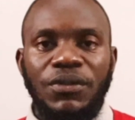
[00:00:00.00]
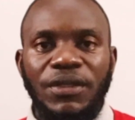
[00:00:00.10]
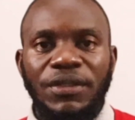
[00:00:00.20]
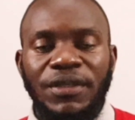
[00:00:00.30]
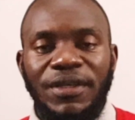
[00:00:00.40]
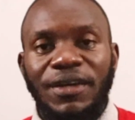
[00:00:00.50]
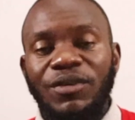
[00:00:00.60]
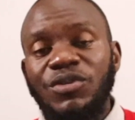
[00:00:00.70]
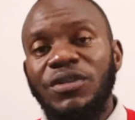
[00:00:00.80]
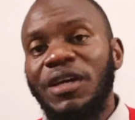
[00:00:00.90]
Okay? And
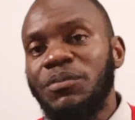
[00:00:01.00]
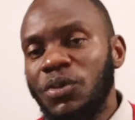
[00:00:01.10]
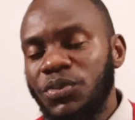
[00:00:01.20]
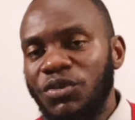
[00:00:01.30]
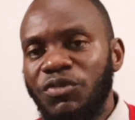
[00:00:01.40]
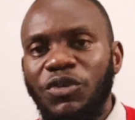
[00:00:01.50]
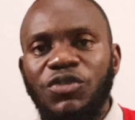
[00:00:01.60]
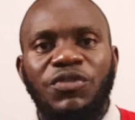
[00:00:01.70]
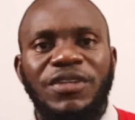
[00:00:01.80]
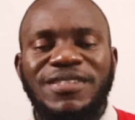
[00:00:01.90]
also the absorption of
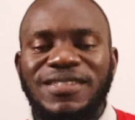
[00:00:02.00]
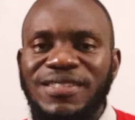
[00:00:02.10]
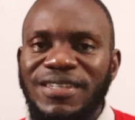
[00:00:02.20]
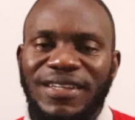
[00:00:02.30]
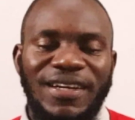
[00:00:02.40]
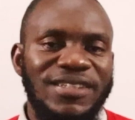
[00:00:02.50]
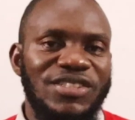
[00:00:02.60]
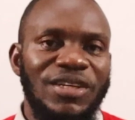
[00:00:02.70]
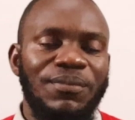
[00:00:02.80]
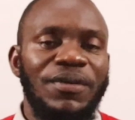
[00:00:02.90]
phosphates and
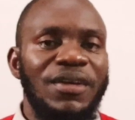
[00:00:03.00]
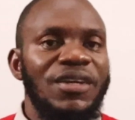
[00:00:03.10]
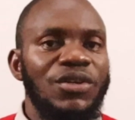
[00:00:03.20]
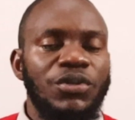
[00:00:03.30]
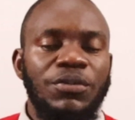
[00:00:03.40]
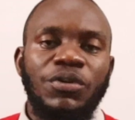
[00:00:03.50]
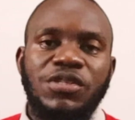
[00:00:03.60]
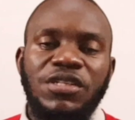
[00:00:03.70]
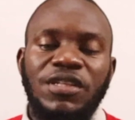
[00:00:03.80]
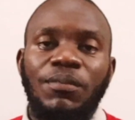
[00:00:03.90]
calcium to
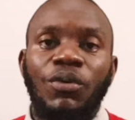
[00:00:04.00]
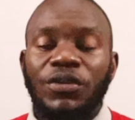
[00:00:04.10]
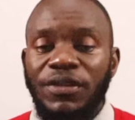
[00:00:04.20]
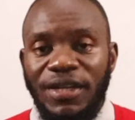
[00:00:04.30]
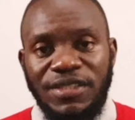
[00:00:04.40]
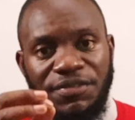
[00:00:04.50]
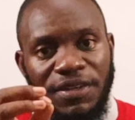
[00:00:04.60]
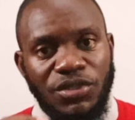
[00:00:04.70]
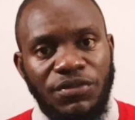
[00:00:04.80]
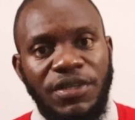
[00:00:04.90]
deposit in the bone. That is a
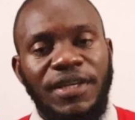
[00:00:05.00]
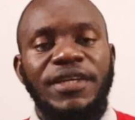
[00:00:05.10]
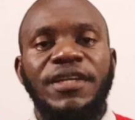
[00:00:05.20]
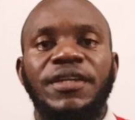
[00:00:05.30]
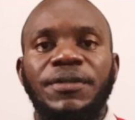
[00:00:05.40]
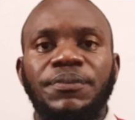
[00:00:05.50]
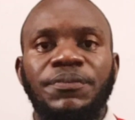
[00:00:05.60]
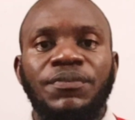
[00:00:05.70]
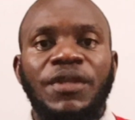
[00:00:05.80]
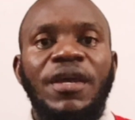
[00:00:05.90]
function of the kidney.
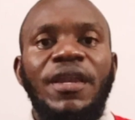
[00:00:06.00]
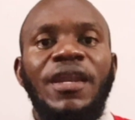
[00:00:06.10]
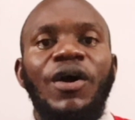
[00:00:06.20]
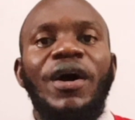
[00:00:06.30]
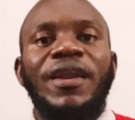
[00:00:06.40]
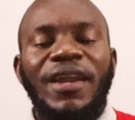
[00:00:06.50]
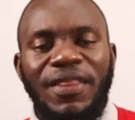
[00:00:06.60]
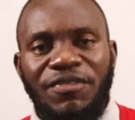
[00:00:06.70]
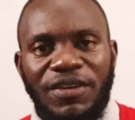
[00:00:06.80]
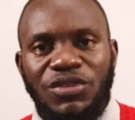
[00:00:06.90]
Now,
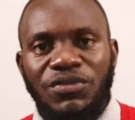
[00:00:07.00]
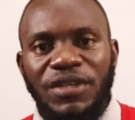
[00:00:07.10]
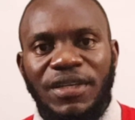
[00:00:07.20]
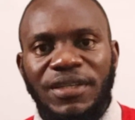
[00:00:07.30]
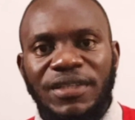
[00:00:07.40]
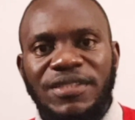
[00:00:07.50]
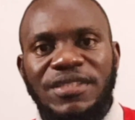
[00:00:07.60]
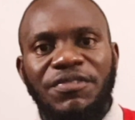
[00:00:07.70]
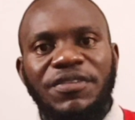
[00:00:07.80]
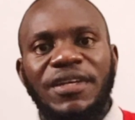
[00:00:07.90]
another function of the kidney is
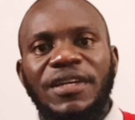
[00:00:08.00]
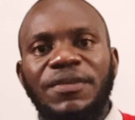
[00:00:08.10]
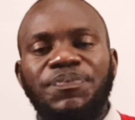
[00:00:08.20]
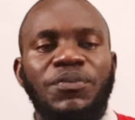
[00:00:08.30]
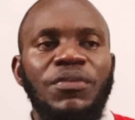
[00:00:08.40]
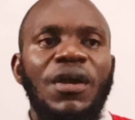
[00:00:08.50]
definitely